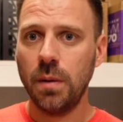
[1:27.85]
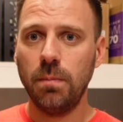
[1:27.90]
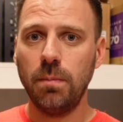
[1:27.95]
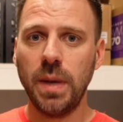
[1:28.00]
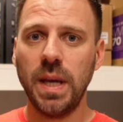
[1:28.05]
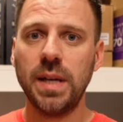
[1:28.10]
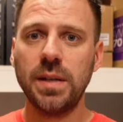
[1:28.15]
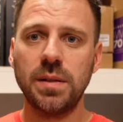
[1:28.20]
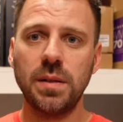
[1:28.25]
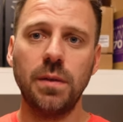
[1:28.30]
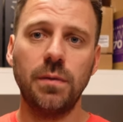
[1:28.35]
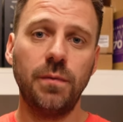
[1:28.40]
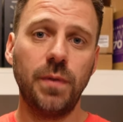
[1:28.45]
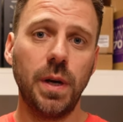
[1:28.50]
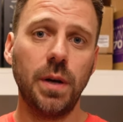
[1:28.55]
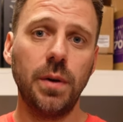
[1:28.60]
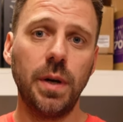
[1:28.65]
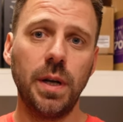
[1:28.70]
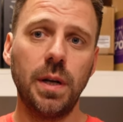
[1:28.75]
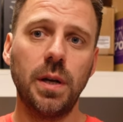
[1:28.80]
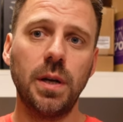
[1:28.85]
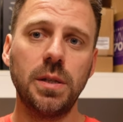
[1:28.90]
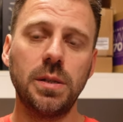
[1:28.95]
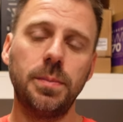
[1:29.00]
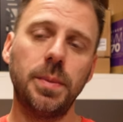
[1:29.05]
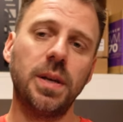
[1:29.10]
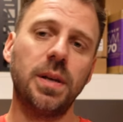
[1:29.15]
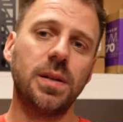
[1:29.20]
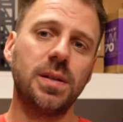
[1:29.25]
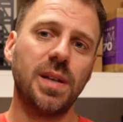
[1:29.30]
makes it very nice
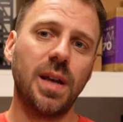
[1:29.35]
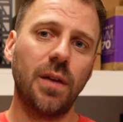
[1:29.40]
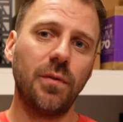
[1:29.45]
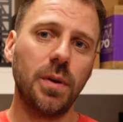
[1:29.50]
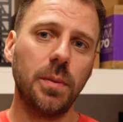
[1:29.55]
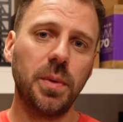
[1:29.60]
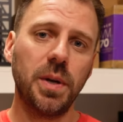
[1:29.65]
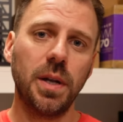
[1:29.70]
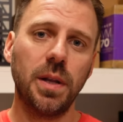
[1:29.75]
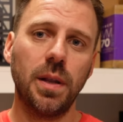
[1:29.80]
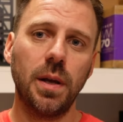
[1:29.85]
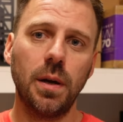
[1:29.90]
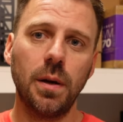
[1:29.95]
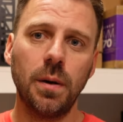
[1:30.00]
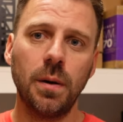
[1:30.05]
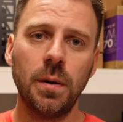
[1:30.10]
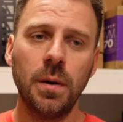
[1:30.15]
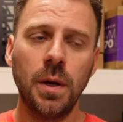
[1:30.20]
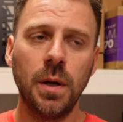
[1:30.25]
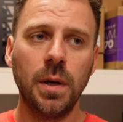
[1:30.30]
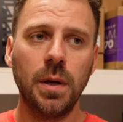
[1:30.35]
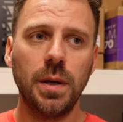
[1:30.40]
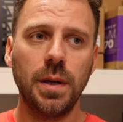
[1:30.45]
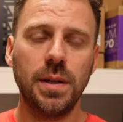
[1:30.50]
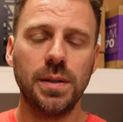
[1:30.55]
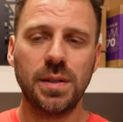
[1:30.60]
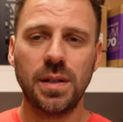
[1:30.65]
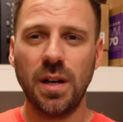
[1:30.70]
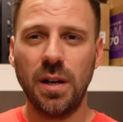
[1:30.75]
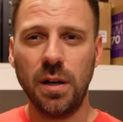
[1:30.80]
because everybody there
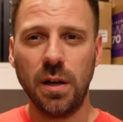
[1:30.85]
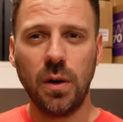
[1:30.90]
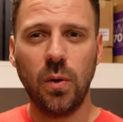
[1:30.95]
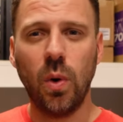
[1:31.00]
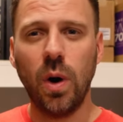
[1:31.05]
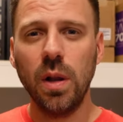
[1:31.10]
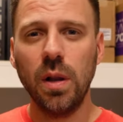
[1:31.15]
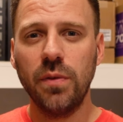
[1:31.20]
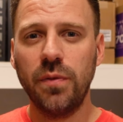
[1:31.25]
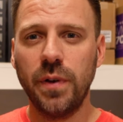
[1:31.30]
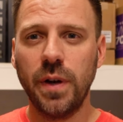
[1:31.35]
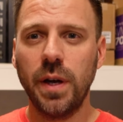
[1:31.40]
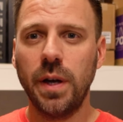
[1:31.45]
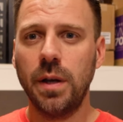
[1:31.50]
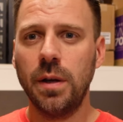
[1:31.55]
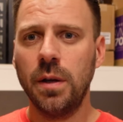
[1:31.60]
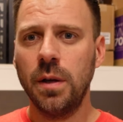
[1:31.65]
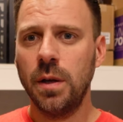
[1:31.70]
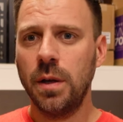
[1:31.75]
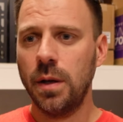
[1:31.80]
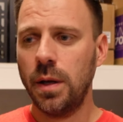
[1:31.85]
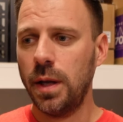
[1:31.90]
is kind of qualified